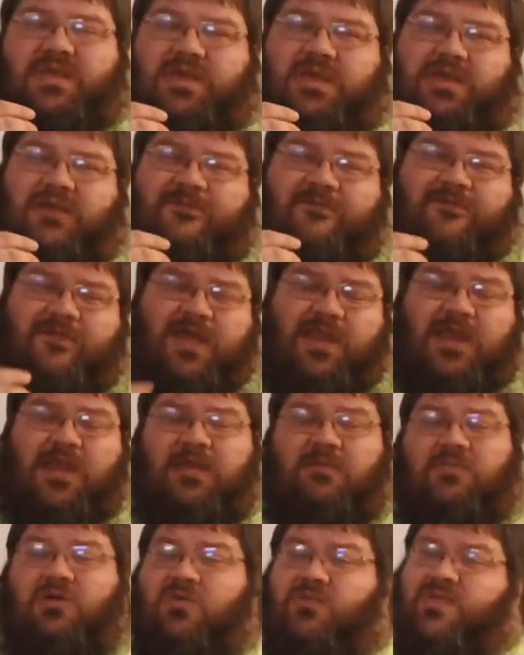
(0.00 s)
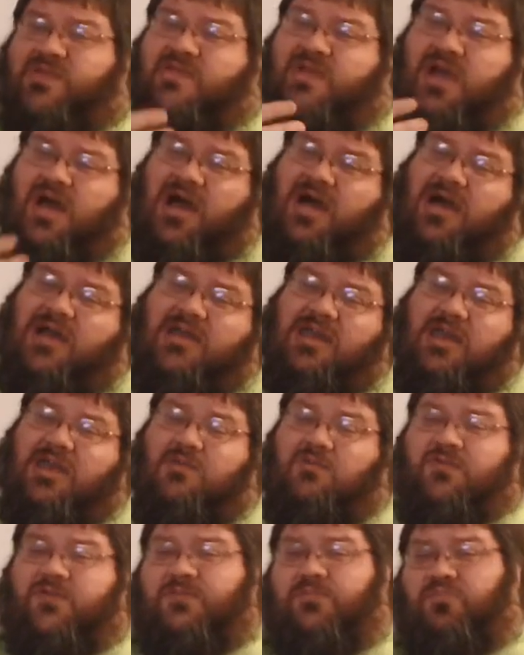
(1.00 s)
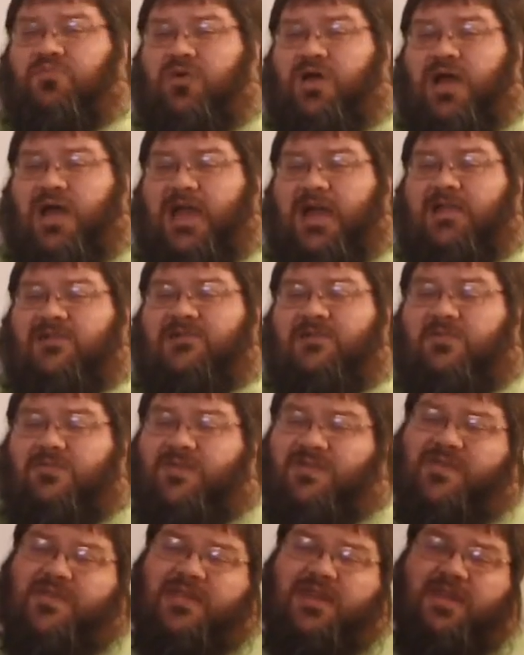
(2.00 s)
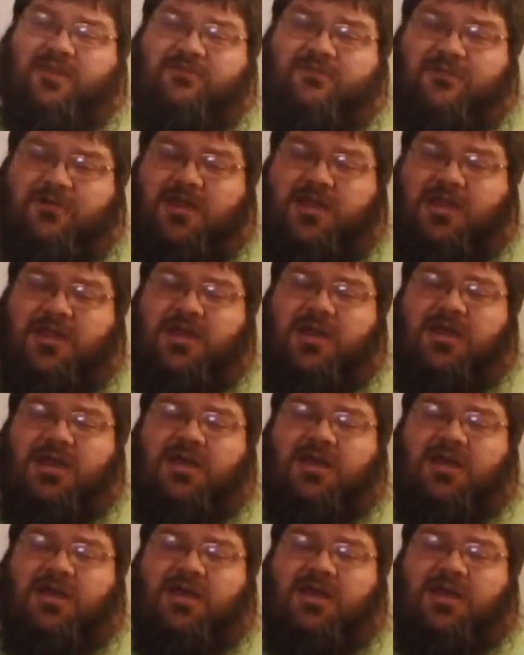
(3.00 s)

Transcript: it fit him. It was cocky, it was brash, it was different.